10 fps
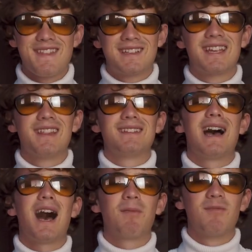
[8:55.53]
to the
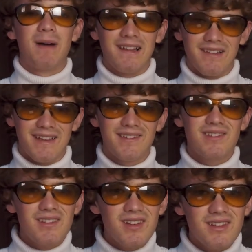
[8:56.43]
top of my
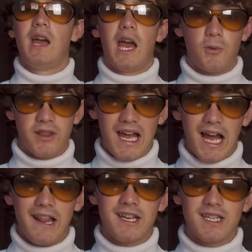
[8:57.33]
list. And with
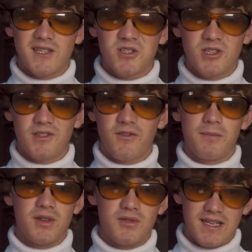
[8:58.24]
that, the decisions
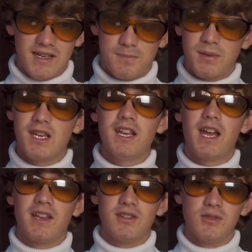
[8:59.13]
from UCSB
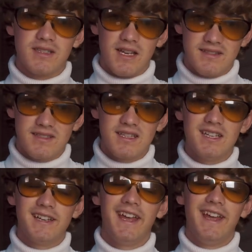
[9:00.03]
and
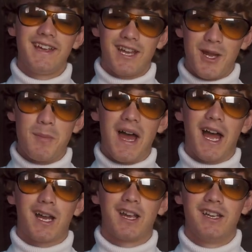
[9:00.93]
UCSC came
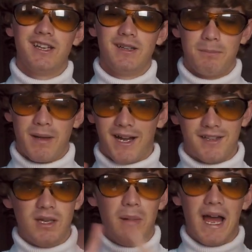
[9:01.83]
back
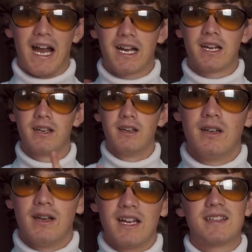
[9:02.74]
to back.
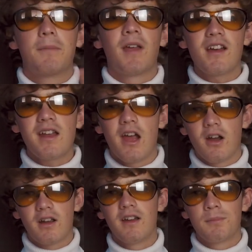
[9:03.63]
Except I got a haircut